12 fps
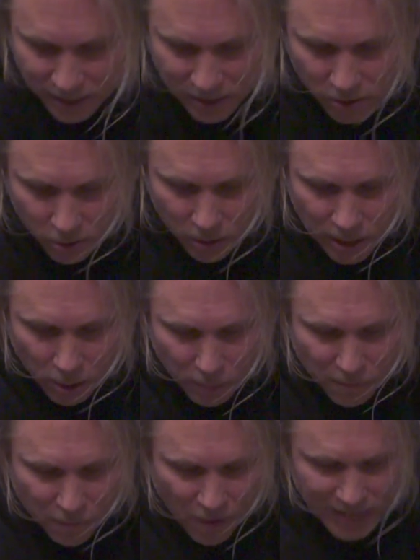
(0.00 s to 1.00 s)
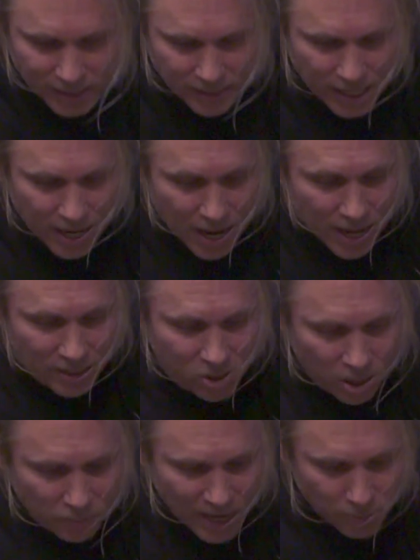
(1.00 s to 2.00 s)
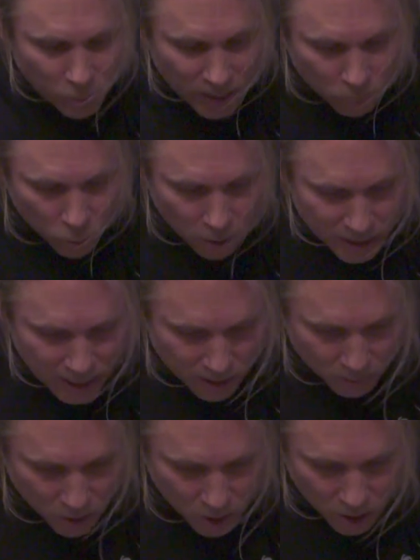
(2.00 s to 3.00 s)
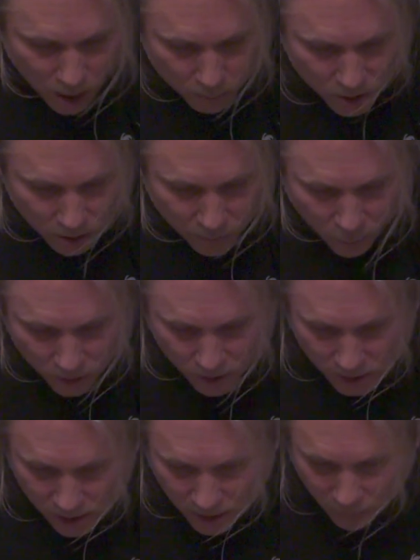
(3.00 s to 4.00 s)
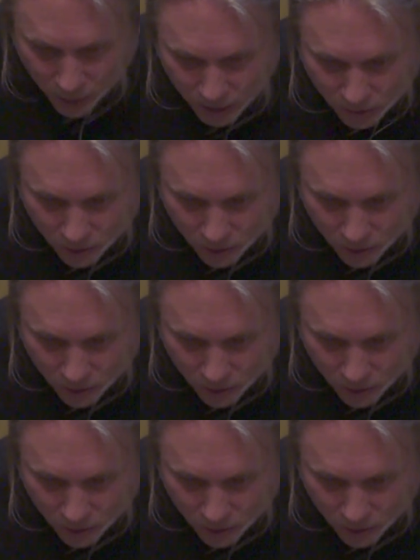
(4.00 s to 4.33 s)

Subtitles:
this, they're a little bit feisty, and sometimes we can really get them to hood up good for us. Let's see if we can